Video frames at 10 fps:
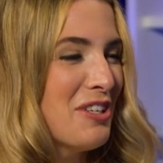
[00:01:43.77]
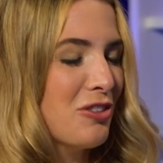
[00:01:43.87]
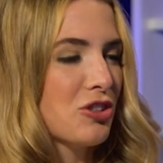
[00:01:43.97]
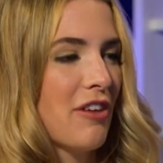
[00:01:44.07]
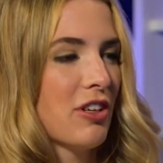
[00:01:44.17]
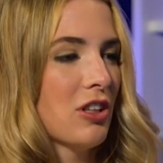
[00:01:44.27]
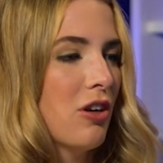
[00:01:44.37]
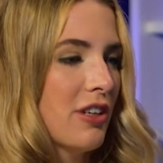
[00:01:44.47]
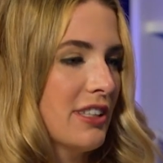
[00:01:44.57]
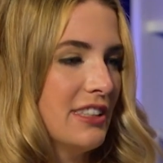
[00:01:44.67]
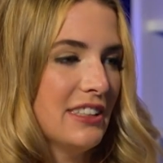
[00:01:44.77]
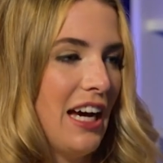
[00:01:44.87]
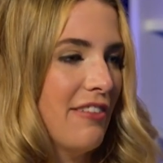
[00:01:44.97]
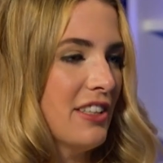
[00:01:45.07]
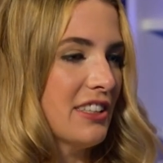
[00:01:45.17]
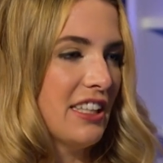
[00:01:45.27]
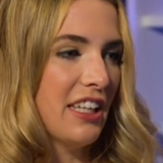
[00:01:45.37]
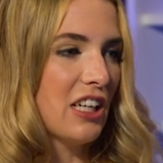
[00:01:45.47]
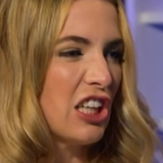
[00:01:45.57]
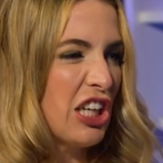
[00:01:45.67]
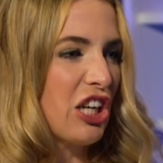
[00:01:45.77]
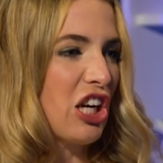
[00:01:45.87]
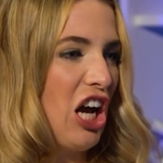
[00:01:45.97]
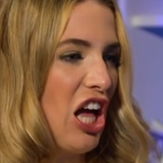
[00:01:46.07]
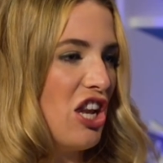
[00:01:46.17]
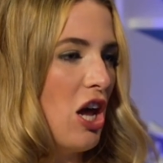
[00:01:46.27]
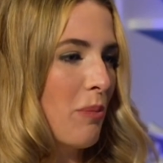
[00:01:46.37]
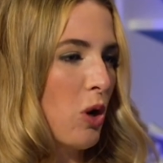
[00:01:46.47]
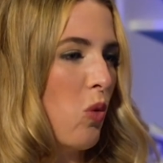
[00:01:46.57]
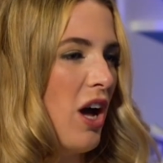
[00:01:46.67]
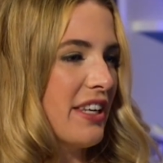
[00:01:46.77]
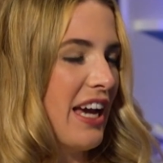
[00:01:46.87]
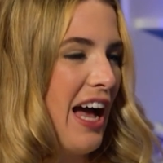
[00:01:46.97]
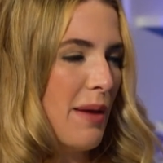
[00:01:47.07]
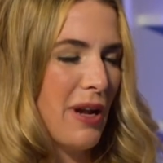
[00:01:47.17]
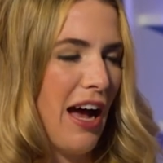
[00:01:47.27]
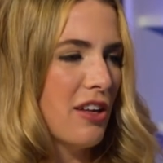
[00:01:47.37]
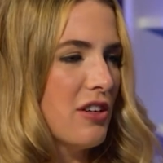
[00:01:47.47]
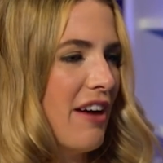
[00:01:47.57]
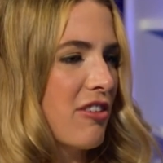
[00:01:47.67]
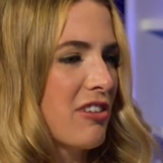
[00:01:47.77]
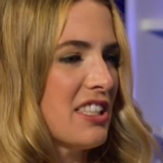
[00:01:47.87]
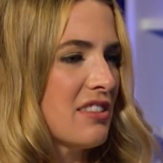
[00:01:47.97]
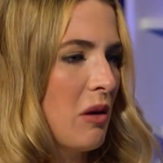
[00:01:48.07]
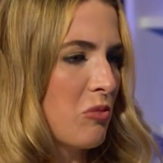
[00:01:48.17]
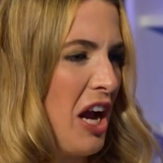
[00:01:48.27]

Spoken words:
we know Trevor Lawrence is obviously the clear-cut number one guy, but how do you have the rest of them